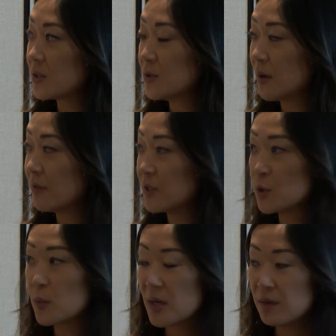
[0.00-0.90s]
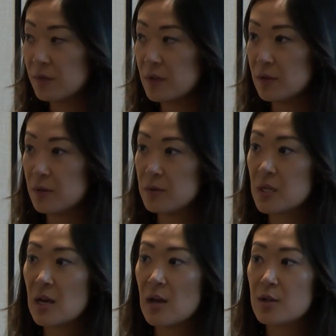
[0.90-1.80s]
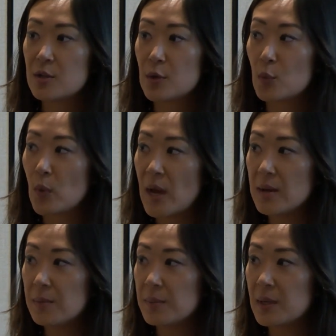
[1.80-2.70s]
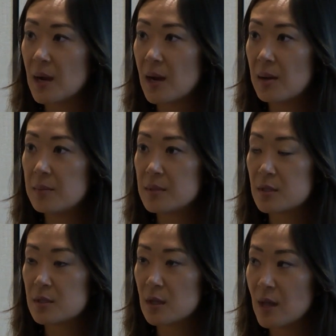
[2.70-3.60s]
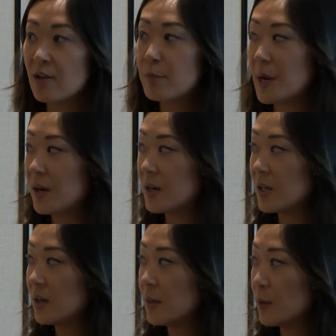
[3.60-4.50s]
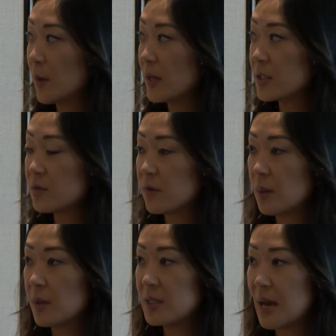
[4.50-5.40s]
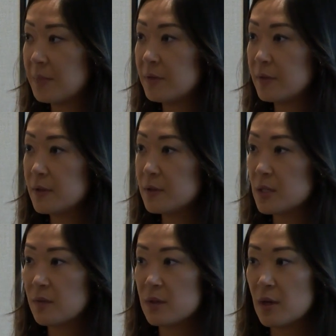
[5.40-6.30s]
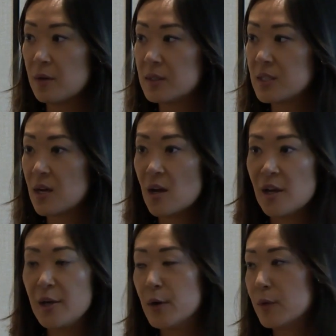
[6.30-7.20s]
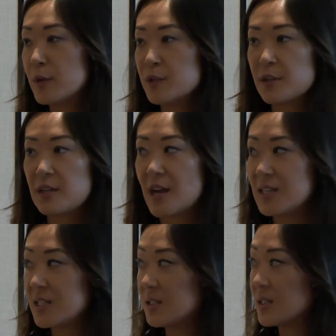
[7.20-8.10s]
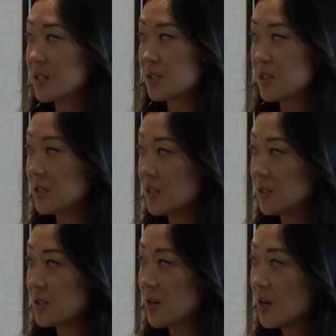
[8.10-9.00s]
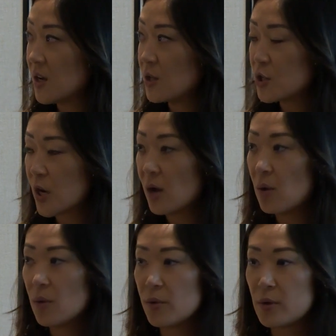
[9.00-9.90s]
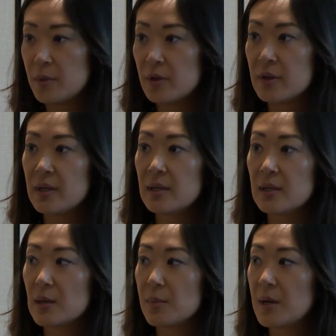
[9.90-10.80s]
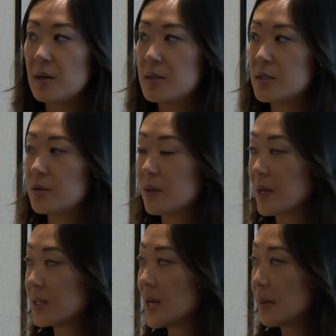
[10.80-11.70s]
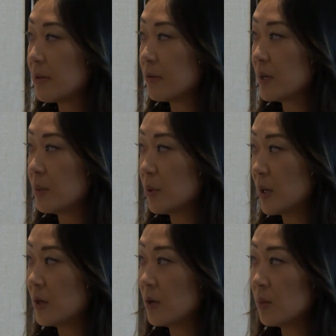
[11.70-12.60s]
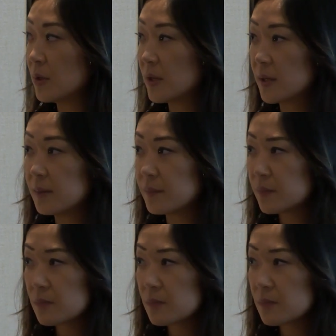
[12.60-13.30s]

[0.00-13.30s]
So you have these great views. So the rent becomes, there's a lot of parity in the rents from adaptive reuse, even though it's, you know, originally a 1960s shell, older building, compared to like a type 3 brand new building.